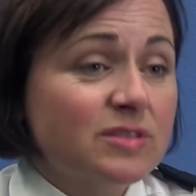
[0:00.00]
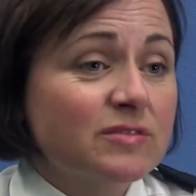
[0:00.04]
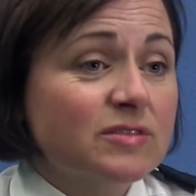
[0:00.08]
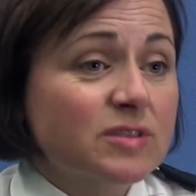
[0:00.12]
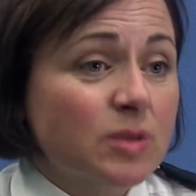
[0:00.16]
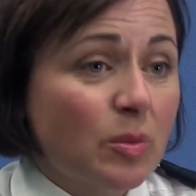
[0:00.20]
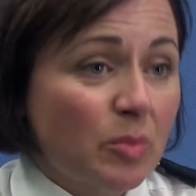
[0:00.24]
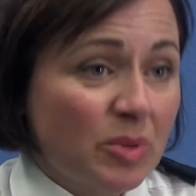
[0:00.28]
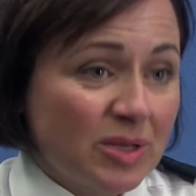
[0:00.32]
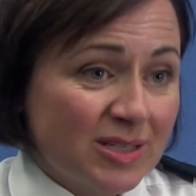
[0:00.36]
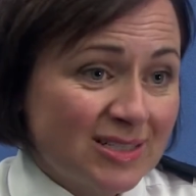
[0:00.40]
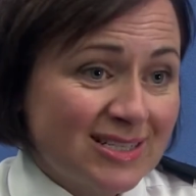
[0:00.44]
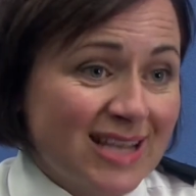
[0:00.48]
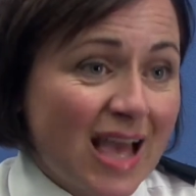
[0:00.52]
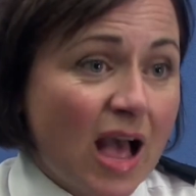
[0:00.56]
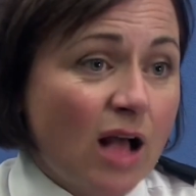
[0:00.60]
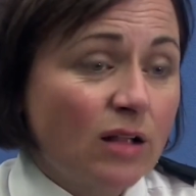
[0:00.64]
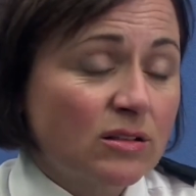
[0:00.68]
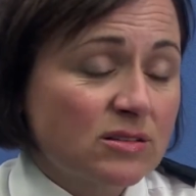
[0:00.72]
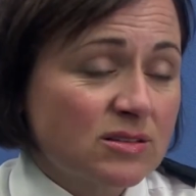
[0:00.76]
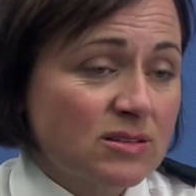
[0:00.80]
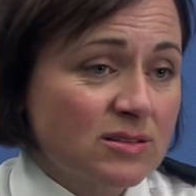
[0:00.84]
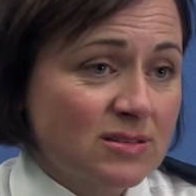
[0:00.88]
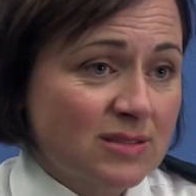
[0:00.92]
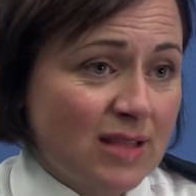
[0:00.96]
if somebody
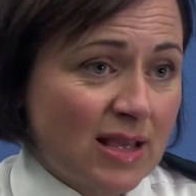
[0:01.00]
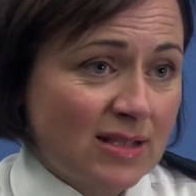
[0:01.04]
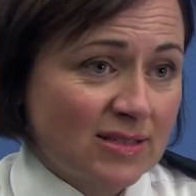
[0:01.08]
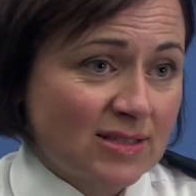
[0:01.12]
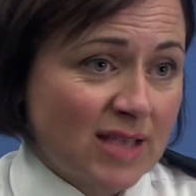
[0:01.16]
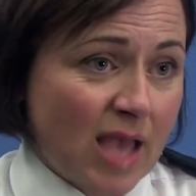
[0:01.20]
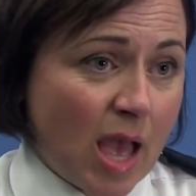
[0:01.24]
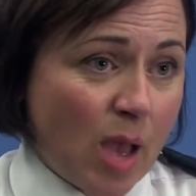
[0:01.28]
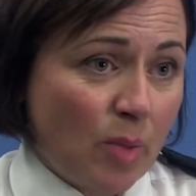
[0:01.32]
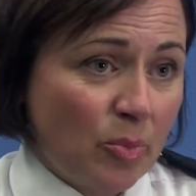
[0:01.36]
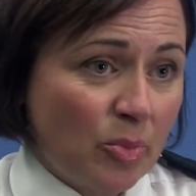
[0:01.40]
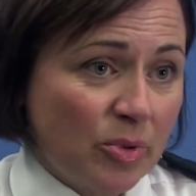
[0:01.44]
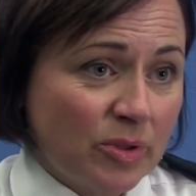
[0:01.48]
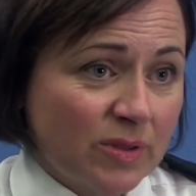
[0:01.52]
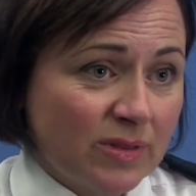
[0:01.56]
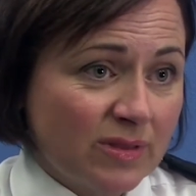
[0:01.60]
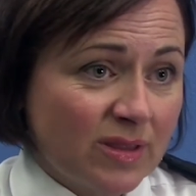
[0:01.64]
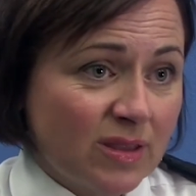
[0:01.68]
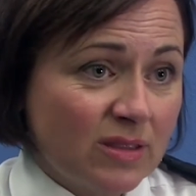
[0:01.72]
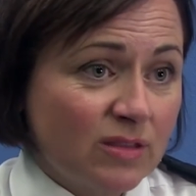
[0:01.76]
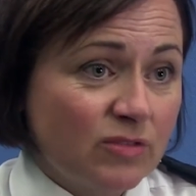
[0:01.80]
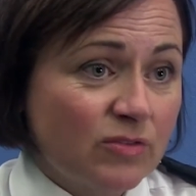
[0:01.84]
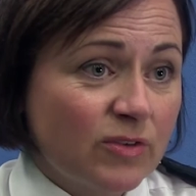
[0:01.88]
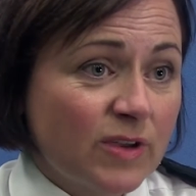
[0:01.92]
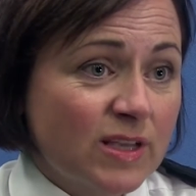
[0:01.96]
tells us that's happened,
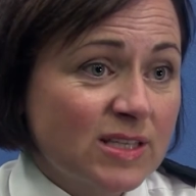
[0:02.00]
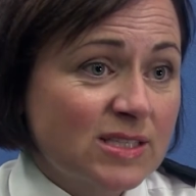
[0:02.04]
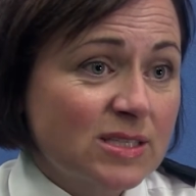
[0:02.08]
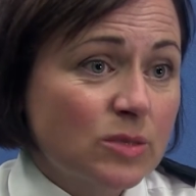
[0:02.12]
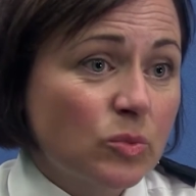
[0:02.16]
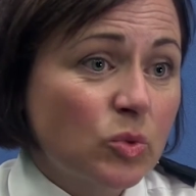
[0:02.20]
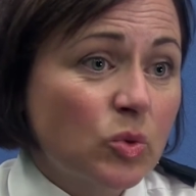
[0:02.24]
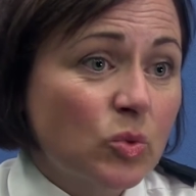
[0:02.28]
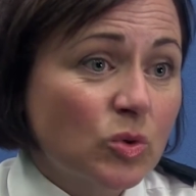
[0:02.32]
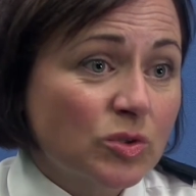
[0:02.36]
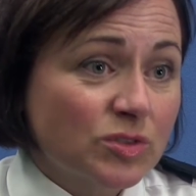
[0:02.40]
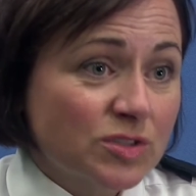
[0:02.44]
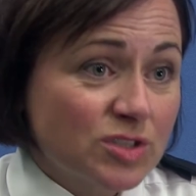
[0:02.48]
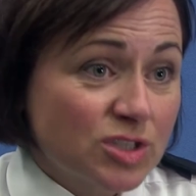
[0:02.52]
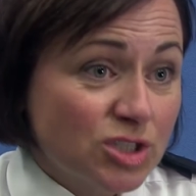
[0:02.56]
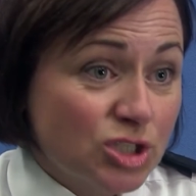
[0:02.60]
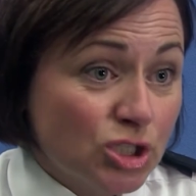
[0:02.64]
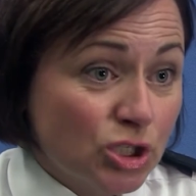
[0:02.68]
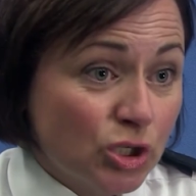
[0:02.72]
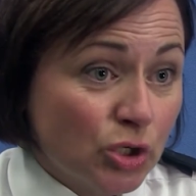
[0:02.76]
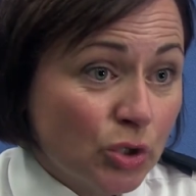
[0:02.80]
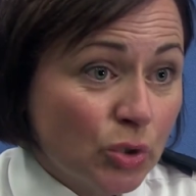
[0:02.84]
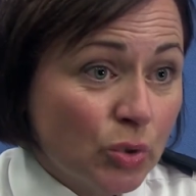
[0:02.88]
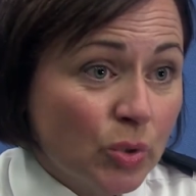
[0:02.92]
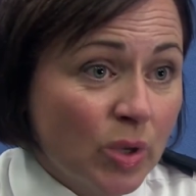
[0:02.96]
then the first thing we want to
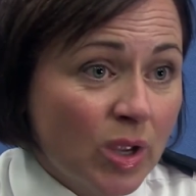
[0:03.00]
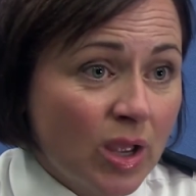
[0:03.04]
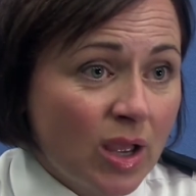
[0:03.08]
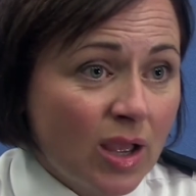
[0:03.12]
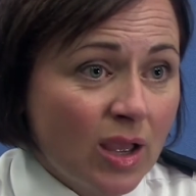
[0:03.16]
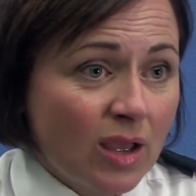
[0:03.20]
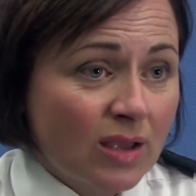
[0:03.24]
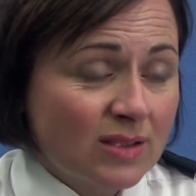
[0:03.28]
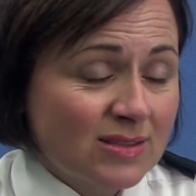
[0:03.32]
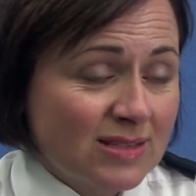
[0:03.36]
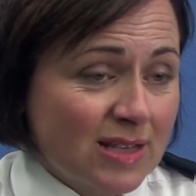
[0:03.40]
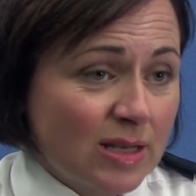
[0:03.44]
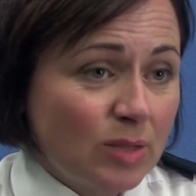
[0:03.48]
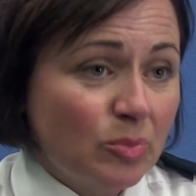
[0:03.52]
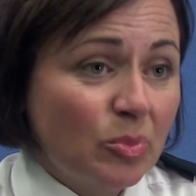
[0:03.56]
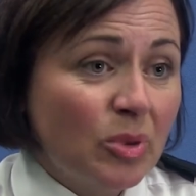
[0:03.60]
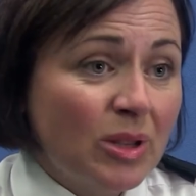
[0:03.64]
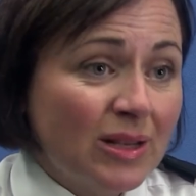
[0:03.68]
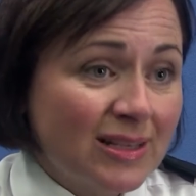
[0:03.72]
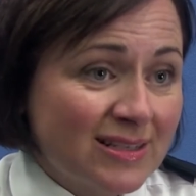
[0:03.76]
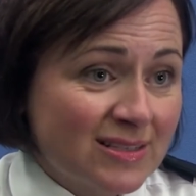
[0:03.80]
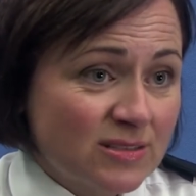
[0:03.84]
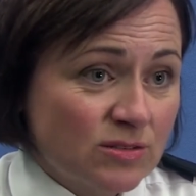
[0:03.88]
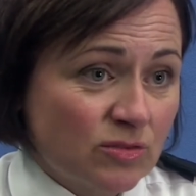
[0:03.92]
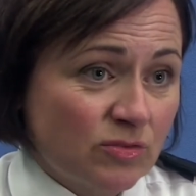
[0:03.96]
do as any
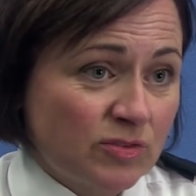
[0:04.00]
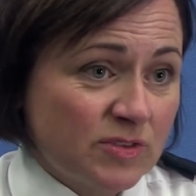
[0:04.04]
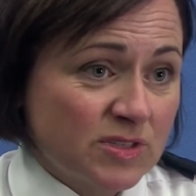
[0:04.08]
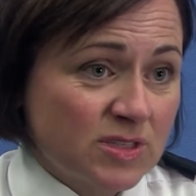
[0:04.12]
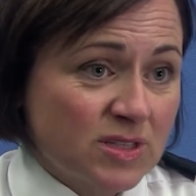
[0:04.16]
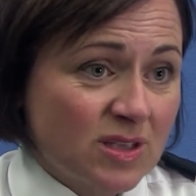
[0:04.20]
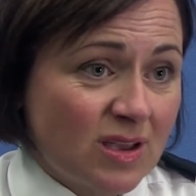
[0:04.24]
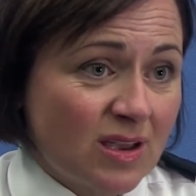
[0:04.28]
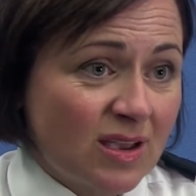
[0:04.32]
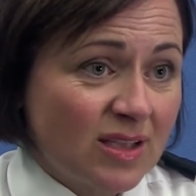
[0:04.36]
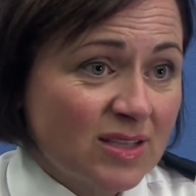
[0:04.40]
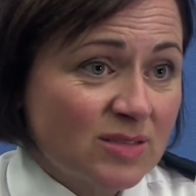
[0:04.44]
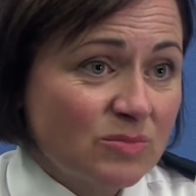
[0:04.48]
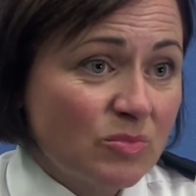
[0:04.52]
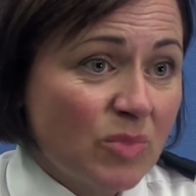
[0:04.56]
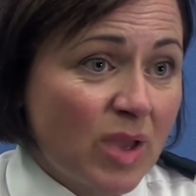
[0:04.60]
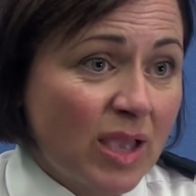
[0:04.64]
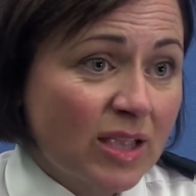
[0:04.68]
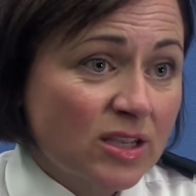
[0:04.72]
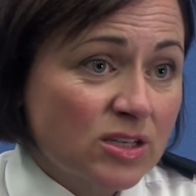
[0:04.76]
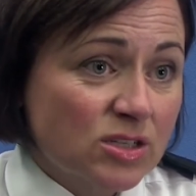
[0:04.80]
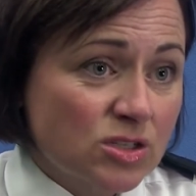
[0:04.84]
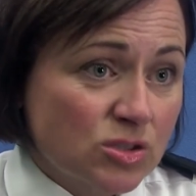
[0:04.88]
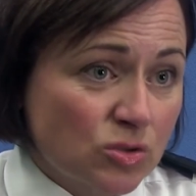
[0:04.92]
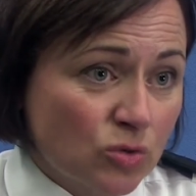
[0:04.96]
police officer is
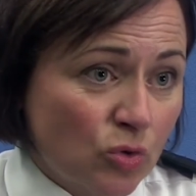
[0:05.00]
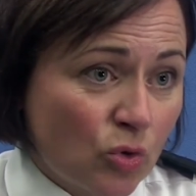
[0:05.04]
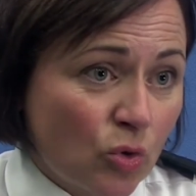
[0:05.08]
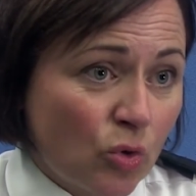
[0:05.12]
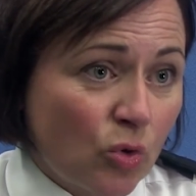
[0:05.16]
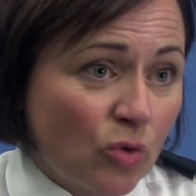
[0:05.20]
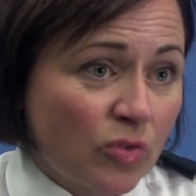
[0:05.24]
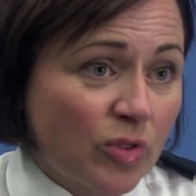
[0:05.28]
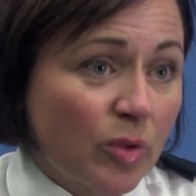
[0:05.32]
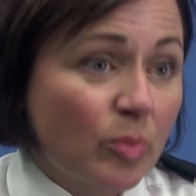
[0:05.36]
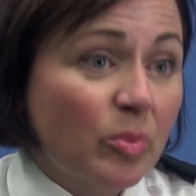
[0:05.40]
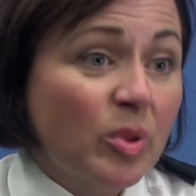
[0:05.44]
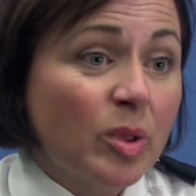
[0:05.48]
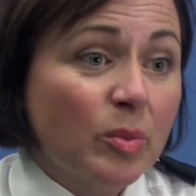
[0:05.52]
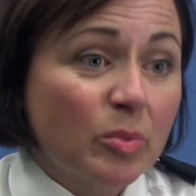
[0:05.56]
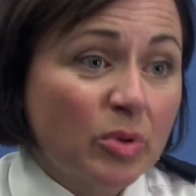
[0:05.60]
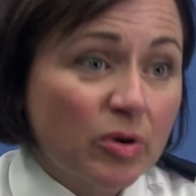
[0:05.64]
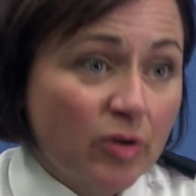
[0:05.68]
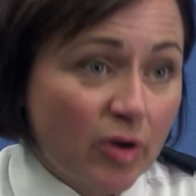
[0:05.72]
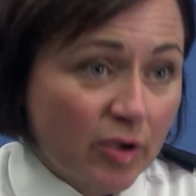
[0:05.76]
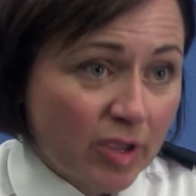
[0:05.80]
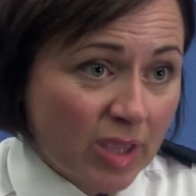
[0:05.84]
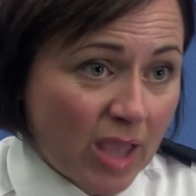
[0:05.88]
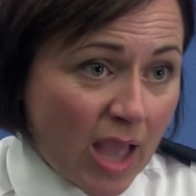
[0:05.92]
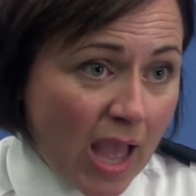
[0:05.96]
make sure that
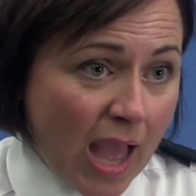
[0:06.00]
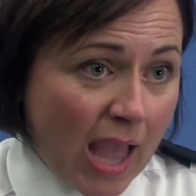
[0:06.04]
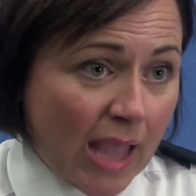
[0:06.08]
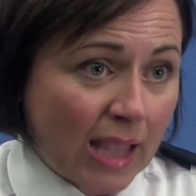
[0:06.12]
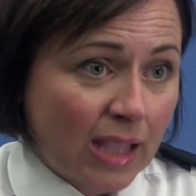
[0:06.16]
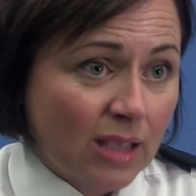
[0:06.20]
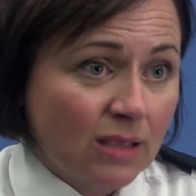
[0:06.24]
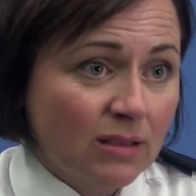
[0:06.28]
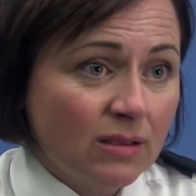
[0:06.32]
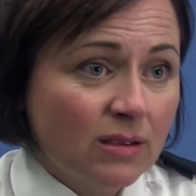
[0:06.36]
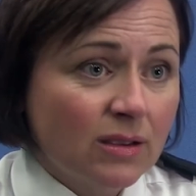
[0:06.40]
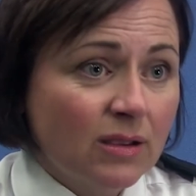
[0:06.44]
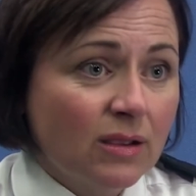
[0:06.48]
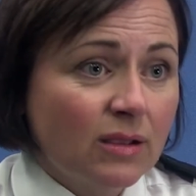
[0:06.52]
people are okay,